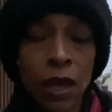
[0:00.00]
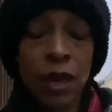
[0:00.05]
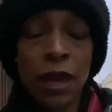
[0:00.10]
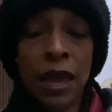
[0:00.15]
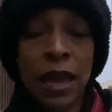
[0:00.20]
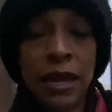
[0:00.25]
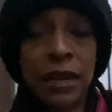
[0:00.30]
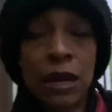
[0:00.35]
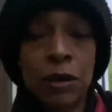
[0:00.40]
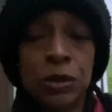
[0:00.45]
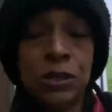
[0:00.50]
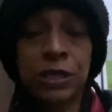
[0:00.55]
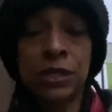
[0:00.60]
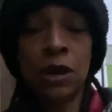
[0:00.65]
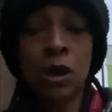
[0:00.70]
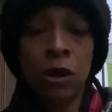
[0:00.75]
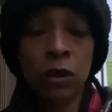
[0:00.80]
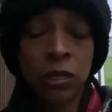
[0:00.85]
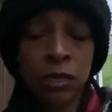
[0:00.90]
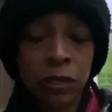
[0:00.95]
I was
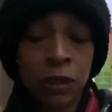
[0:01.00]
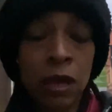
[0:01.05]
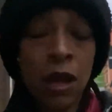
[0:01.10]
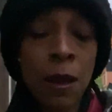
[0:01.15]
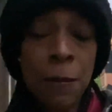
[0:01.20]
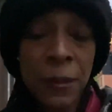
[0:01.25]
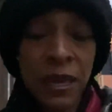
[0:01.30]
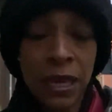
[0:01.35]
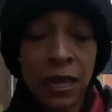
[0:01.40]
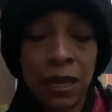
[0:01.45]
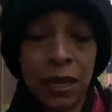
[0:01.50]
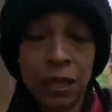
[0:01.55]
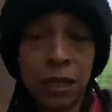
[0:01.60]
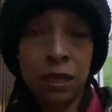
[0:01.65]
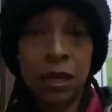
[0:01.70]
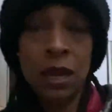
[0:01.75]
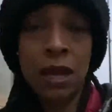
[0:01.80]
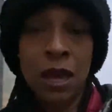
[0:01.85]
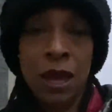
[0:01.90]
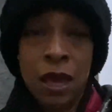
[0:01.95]
closing
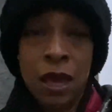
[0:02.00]
in